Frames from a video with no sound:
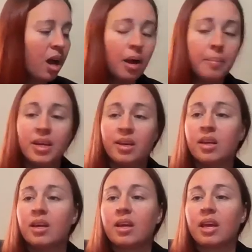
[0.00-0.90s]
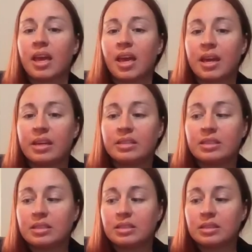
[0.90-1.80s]
And
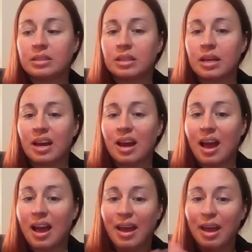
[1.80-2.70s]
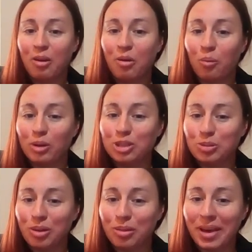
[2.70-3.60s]
I wish
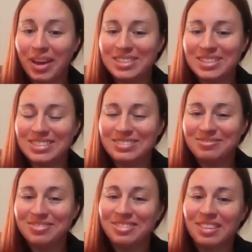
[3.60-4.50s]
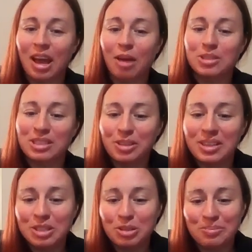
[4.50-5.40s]
you all the best. I will see you
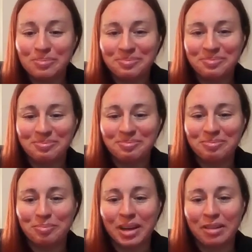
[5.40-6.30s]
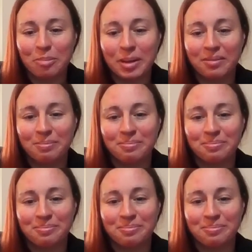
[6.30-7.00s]
again soon. Bye, everybody.